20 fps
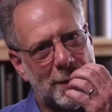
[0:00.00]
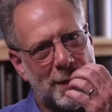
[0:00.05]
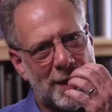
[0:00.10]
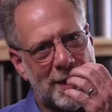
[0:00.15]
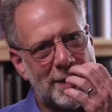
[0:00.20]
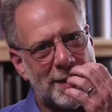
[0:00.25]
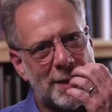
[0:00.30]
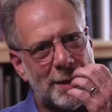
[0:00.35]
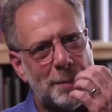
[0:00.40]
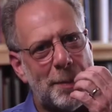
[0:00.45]
know, the
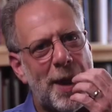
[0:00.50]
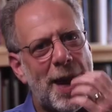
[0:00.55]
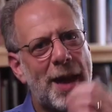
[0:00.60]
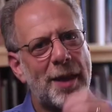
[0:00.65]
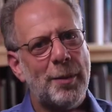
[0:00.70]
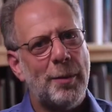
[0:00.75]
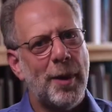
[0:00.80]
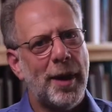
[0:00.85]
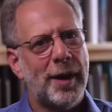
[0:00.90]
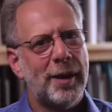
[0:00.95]
insulin
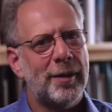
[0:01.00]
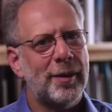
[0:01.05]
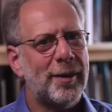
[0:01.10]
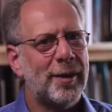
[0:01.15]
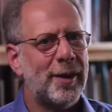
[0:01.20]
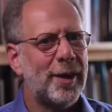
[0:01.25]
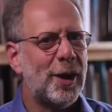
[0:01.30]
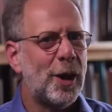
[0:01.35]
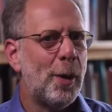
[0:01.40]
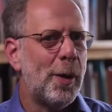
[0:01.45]
pathway
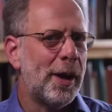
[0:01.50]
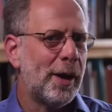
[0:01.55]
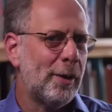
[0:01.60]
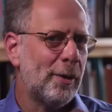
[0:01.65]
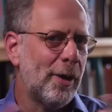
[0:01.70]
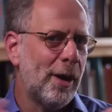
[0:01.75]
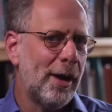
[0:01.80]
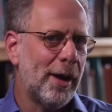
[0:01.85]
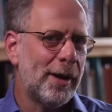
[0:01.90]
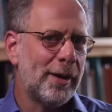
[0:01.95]
going
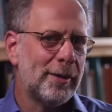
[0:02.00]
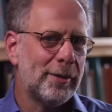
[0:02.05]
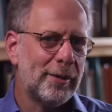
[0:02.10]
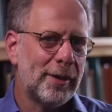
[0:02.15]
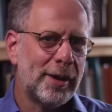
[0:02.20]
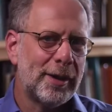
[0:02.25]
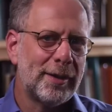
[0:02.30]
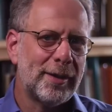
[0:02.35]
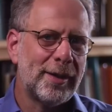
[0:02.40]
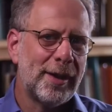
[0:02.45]
awry,
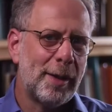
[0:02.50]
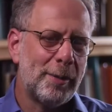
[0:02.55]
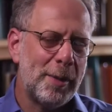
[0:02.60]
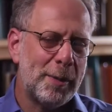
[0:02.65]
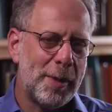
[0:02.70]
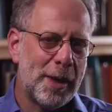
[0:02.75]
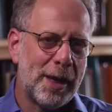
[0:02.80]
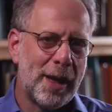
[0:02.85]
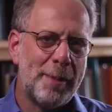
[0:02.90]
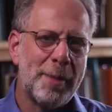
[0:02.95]
right? That we
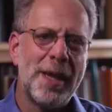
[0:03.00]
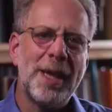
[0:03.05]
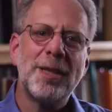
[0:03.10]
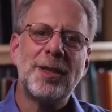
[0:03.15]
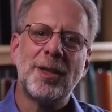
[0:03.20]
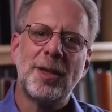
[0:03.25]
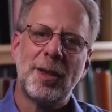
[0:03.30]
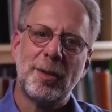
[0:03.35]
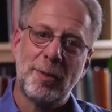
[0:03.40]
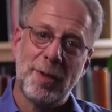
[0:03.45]
become
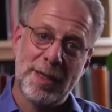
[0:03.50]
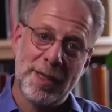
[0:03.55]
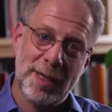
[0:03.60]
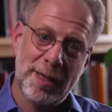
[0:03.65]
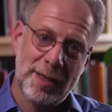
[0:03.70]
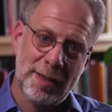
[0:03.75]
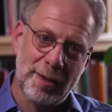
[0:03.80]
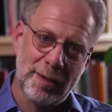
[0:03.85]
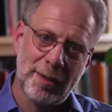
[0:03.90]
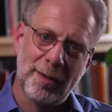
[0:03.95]
insulin
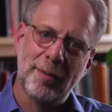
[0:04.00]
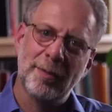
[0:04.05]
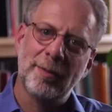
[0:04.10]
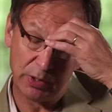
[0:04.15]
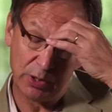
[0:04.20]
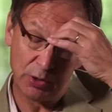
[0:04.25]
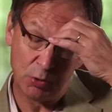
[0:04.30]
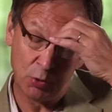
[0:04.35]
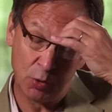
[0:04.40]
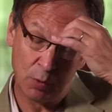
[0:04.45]
resistant.
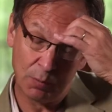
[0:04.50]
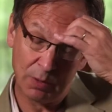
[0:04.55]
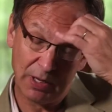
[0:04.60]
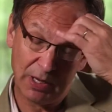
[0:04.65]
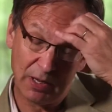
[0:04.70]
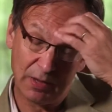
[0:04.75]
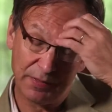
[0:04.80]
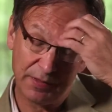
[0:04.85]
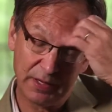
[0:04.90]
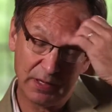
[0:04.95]
In a normal,
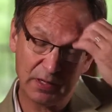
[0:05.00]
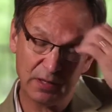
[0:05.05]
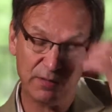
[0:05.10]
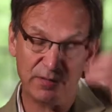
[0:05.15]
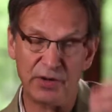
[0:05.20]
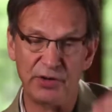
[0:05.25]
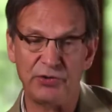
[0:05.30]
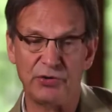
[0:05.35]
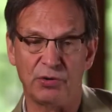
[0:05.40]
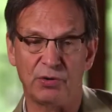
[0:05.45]
healthy
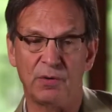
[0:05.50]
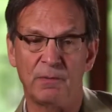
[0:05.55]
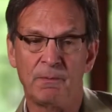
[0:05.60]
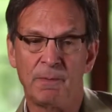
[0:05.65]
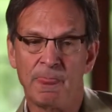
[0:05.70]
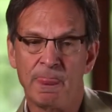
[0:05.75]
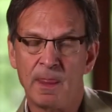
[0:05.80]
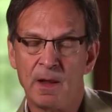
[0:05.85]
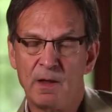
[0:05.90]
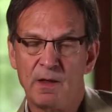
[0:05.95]

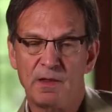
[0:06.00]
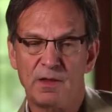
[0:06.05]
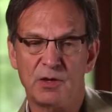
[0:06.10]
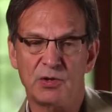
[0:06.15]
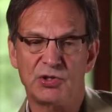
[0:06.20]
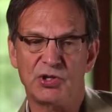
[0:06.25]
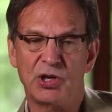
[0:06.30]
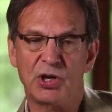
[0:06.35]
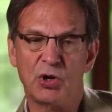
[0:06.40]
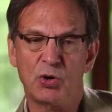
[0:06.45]
individual,
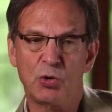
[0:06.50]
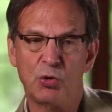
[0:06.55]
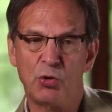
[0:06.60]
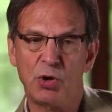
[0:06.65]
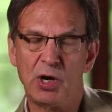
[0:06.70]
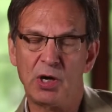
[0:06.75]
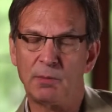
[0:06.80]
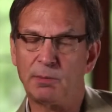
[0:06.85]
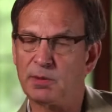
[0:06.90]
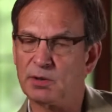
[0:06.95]
there's
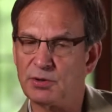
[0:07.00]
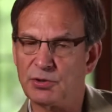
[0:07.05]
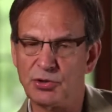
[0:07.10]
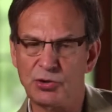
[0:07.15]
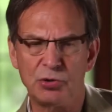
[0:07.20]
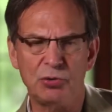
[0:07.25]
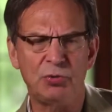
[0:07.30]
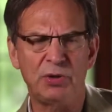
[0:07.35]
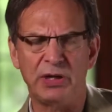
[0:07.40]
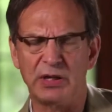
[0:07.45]
incredible
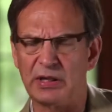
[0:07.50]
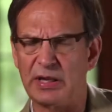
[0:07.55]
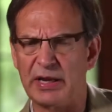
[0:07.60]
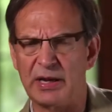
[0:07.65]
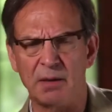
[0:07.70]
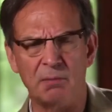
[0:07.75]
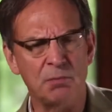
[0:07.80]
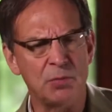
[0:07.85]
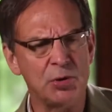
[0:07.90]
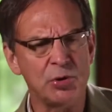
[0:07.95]
tuning,
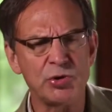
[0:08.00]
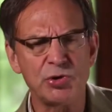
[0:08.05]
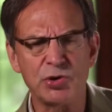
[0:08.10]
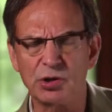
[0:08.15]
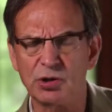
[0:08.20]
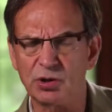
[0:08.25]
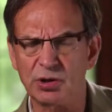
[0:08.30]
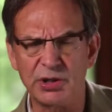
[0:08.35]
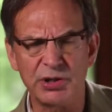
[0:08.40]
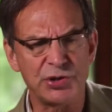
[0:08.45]
like a
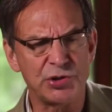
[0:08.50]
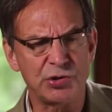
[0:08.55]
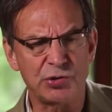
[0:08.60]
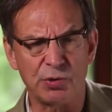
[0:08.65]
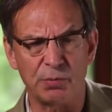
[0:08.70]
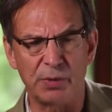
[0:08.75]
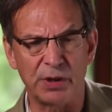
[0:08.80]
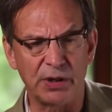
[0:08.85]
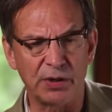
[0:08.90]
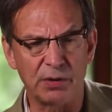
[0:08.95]
musical
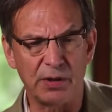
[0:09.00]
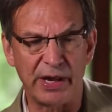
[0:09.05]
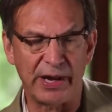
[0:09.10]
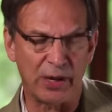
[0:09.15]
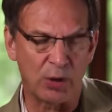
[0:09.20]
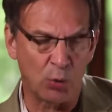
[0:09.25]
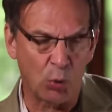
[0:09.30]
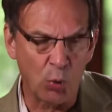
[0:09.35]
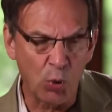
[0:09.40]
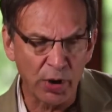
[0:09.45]
instrument, like
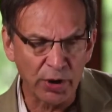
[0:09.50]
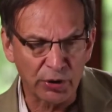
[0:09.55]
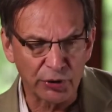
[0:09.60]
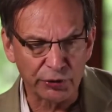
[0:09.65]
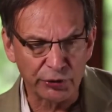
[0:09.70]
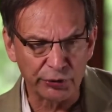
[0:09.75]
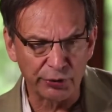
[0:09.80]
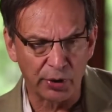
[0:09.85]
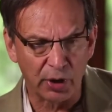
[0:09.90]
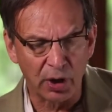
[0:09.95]
an
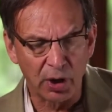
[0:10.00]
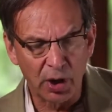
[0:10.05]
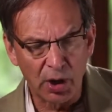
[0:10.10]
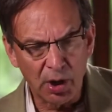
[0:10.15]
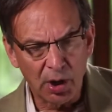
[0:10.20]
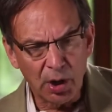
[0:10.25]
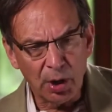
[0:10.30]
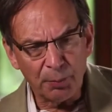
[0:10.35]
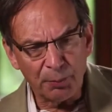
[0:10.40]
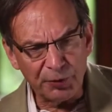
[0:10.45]
orchestra,
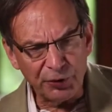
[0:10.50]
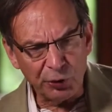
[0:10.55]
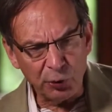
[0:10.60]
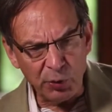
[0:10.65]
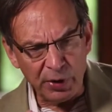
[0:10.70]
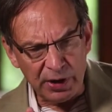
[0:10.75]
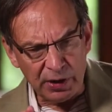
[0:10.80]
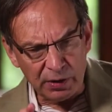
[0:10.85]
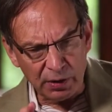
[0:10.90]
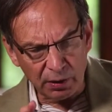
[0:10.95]

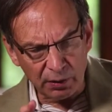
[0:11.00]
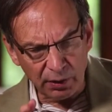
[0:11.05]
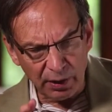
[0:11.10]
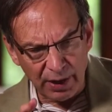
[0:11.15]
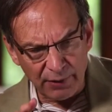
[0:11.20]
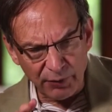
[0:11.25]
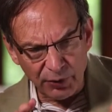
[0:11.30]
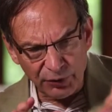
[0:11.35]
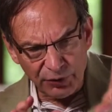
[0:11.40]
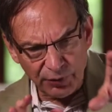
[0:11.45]
between the
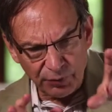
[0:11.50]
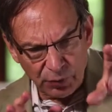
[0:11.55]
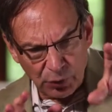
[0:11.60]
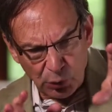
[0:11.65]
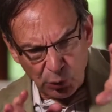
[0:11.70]
levels of